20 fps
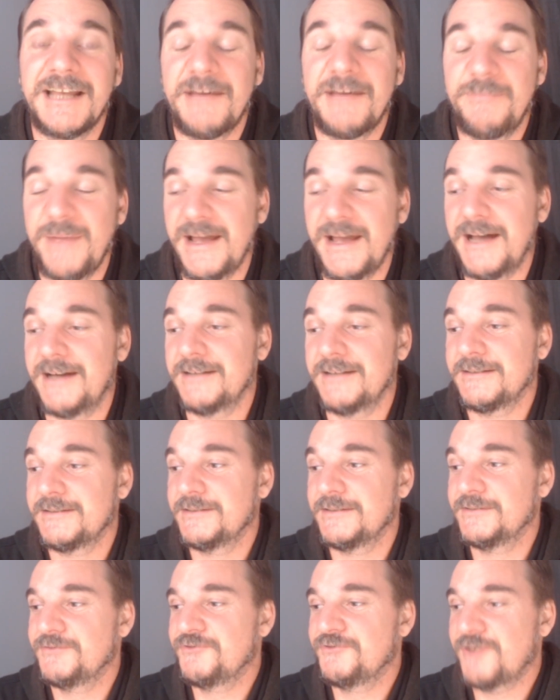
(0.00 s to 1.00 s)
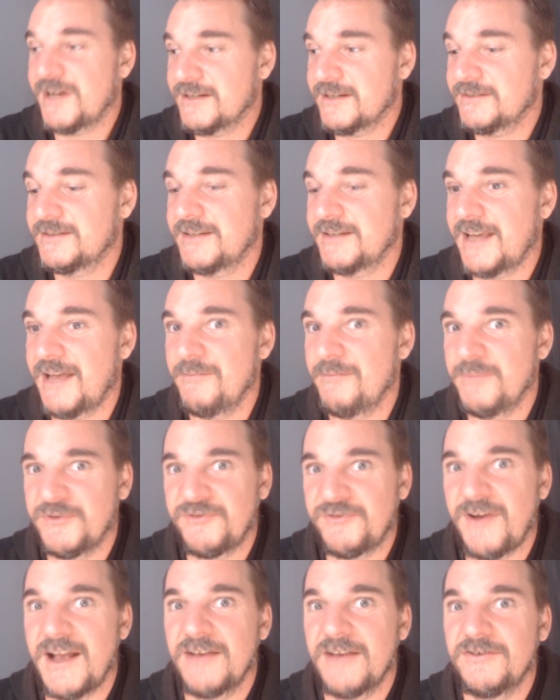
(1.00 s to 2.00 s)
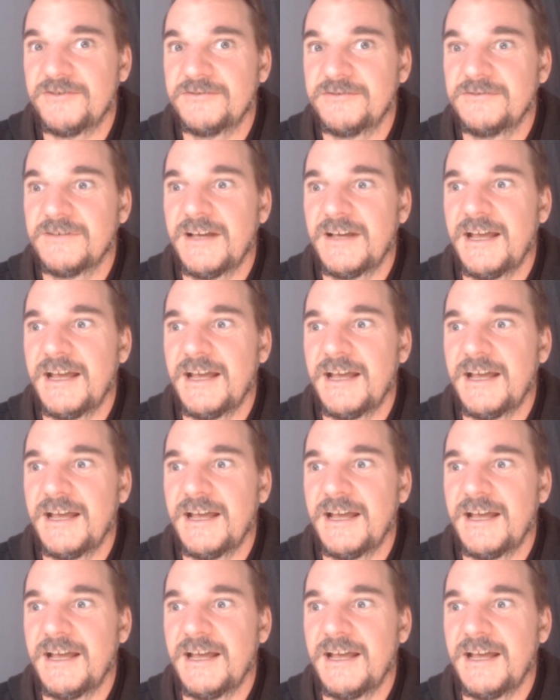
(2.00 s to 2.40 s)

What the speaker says: about trust and betrayal,